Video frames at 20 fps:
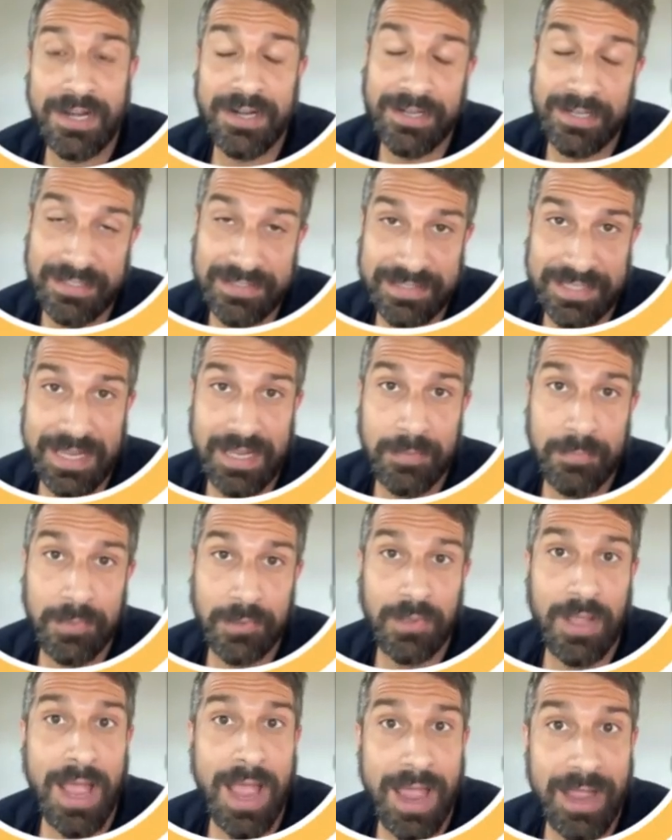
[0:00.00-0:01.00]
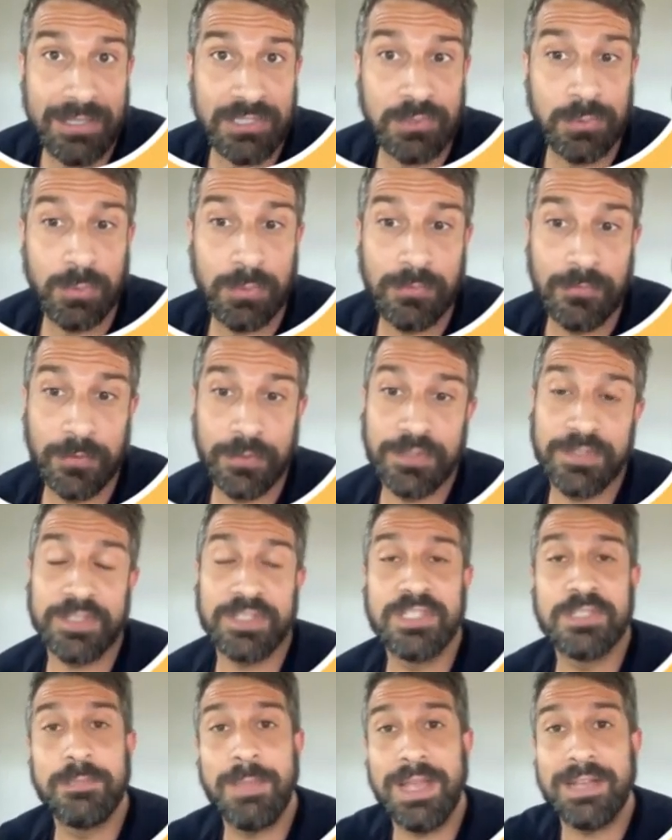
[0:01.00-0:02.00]
an example actual versus
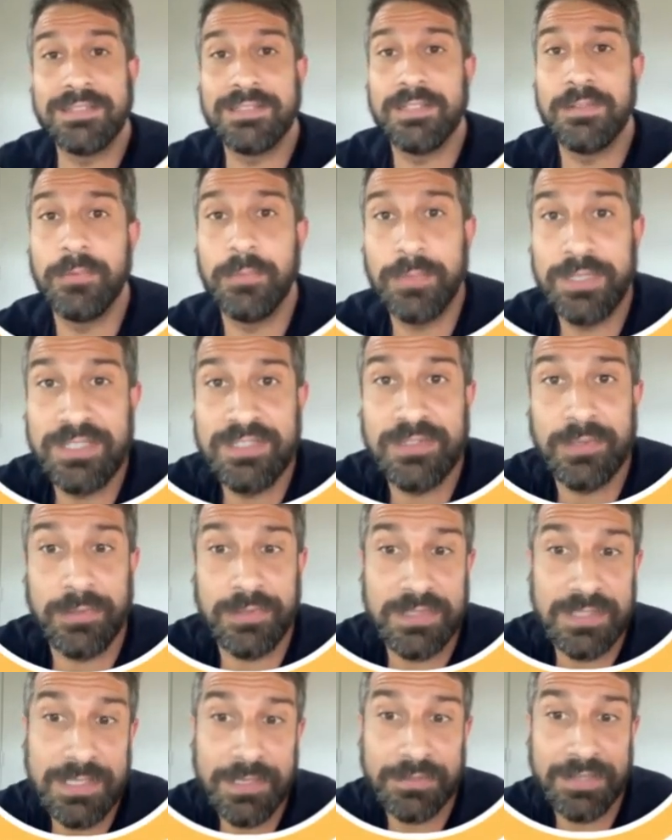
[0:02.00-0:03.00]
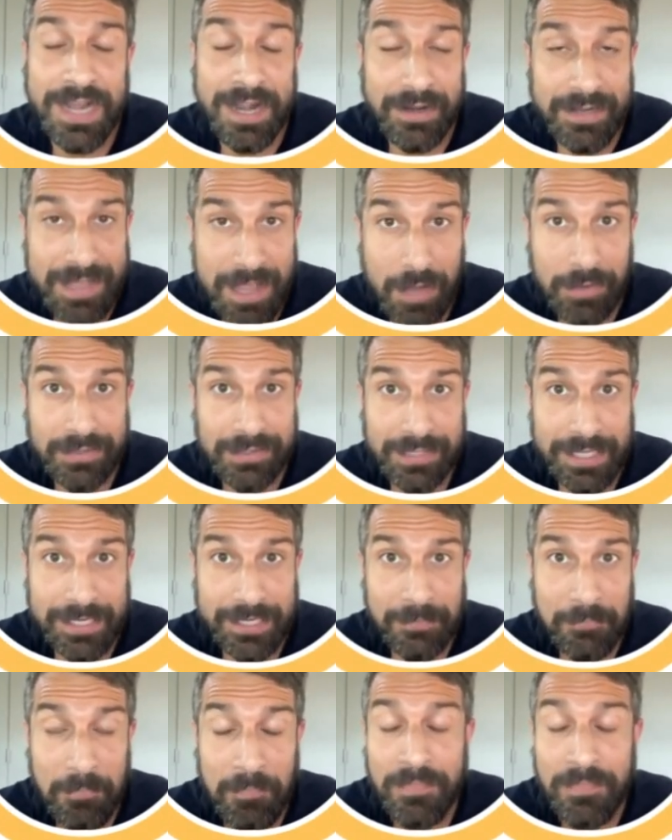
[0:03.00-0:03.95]
expected resource yield and how to calculate it.